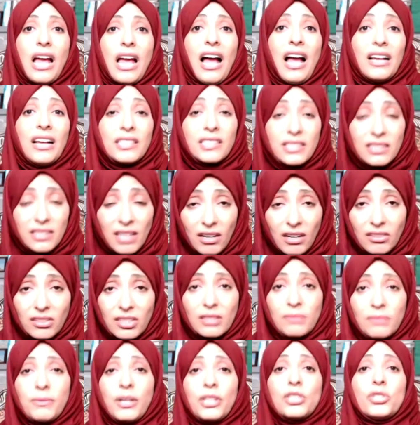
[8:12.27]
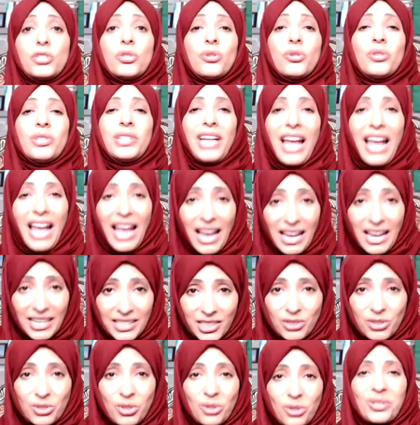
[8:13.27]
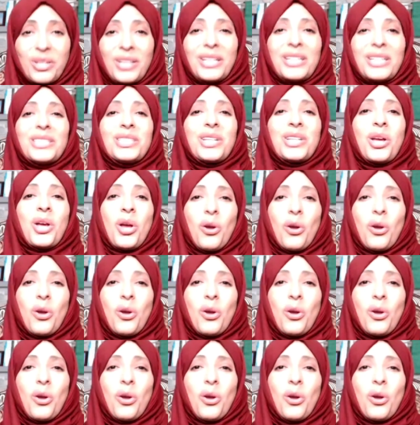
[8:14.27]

I started my journey as a journalist